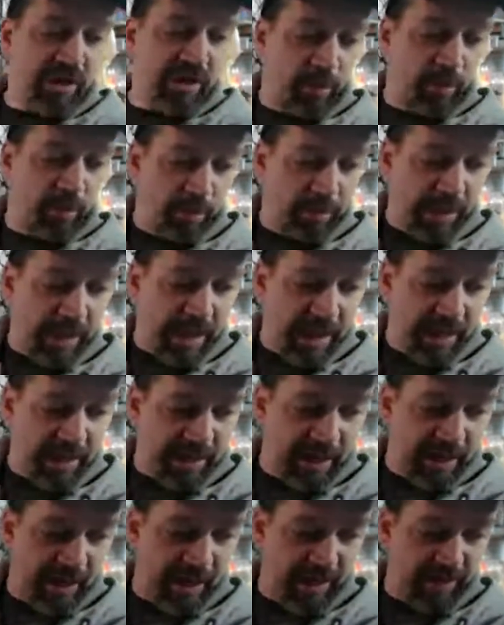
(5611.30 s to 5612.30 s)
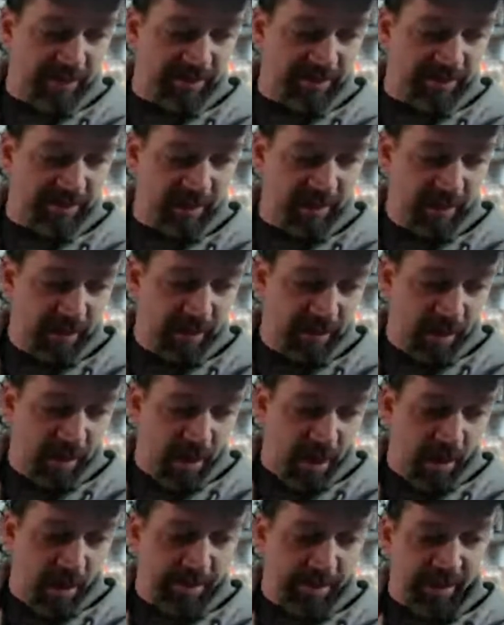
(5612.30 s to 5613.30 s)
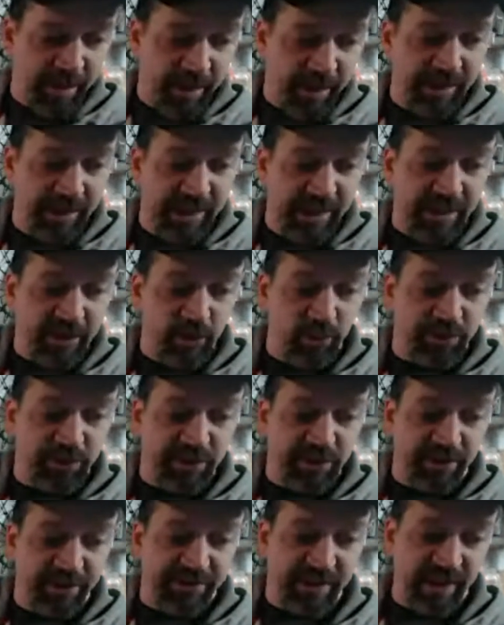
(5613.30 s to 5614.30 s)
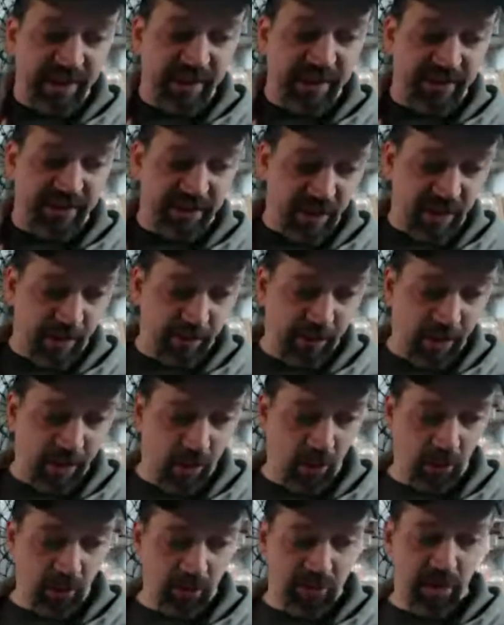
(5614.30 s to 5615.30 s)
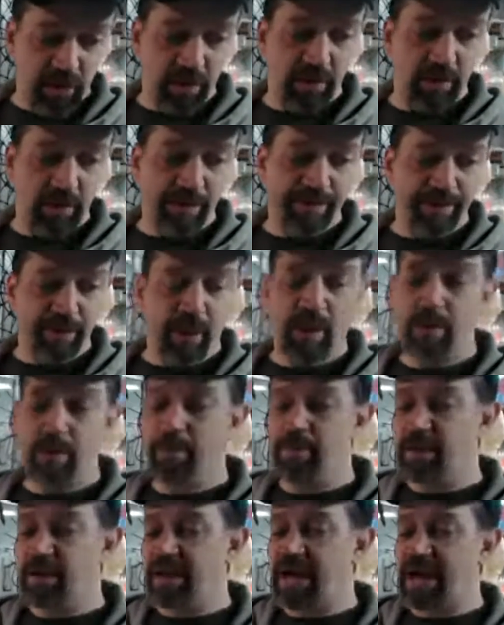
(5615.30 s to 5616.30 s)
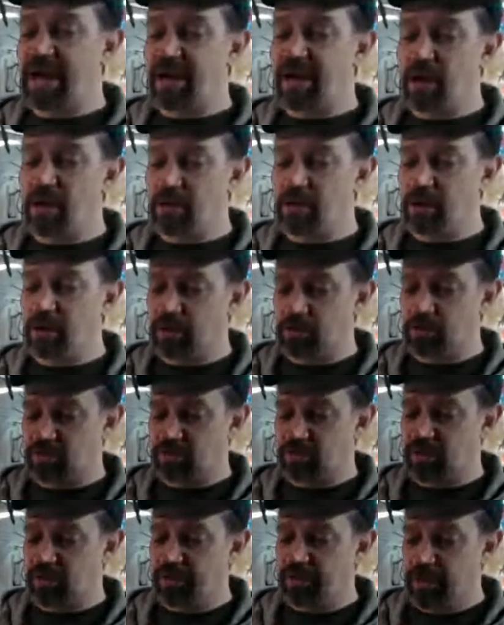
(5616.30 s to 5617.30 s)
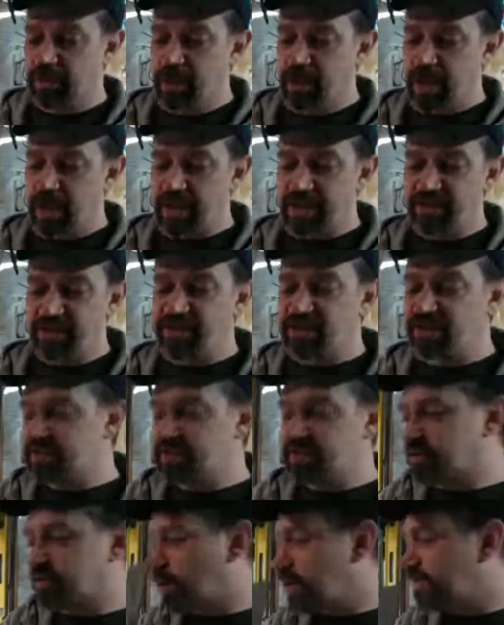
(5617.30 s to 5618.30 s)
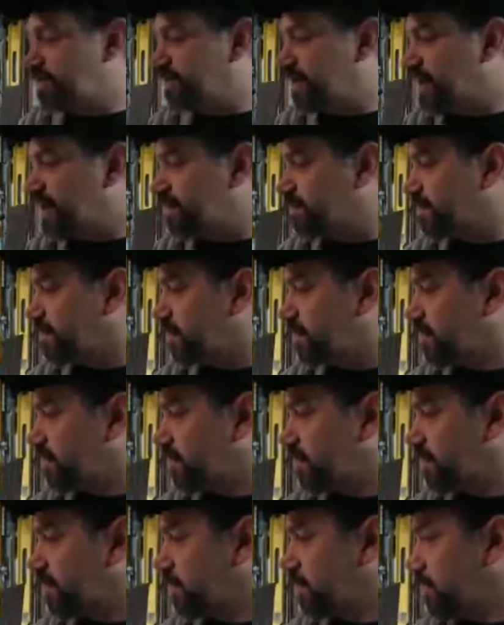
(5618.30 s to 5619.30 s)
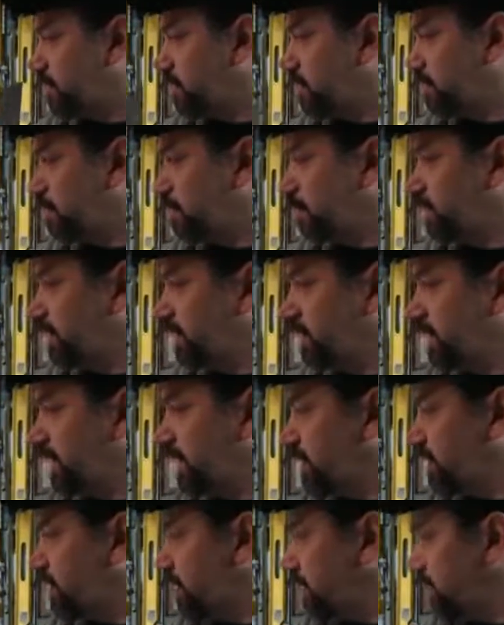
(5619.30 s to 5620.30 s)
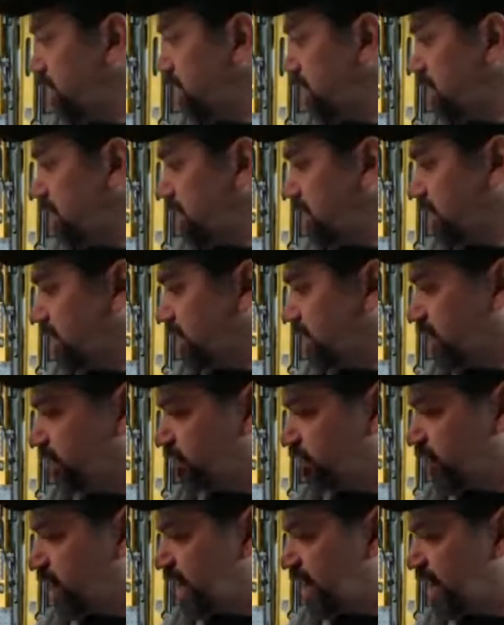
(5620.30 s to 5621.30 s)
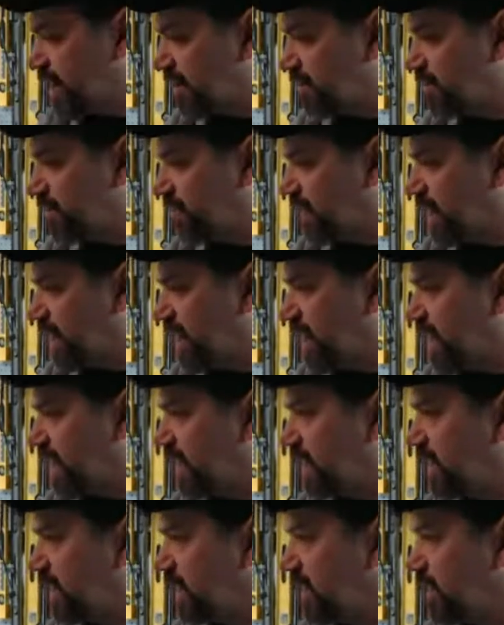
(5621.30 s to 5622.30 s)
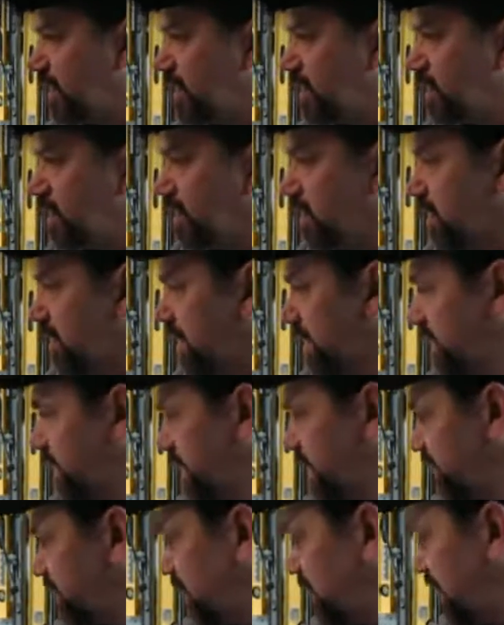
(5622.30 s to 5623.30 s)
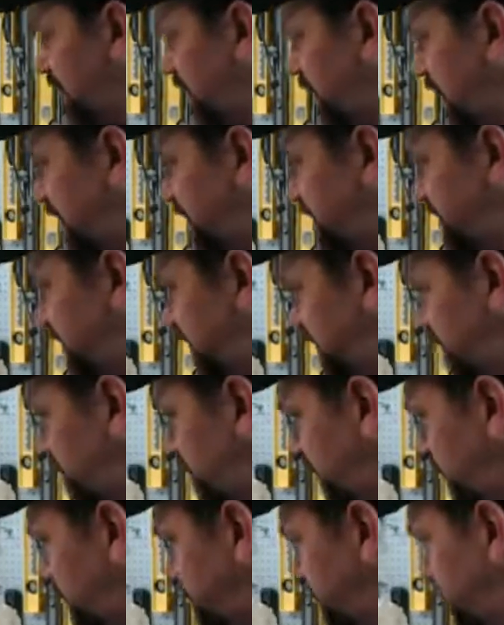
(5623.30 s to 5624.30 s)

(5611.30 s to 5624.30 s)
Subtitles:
retractable blade knife. Apparently, they do still sell it at some Lowe's, but not all Lowe's. And this is the 25 millimeter. They also have I think it's a 19 or